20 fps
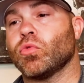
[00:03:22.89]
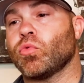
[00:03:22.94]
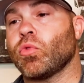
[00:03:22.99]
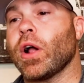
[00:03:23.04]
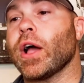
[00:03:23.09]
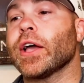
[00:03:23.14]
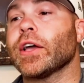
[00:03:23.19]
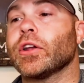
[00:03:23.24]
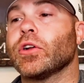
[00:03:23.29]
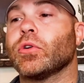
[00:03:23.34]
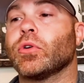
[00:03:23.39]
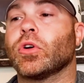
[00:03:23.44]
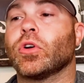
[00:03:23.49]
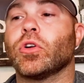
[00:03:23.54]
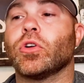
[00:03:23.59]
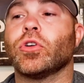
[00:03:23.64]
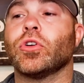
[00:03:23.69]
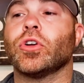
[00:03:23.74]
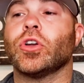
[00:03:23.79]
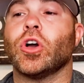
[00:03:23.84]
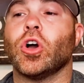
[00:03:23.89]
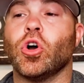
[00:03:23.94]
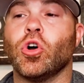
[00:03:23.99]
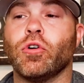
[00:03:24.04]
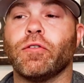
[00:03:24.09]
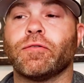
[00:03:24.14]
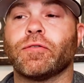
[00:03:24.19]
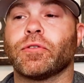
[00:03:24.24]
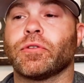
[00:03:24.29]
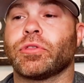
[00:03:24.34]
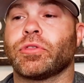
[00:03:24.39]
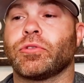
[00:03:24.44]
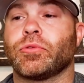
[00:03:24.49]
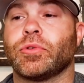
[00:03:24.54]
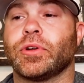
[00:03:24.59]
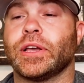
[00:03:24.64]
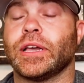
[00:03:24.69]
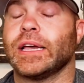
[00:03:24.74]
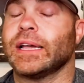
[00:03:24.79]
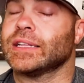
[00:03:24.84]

Ryan O'Hearn 0 for 3.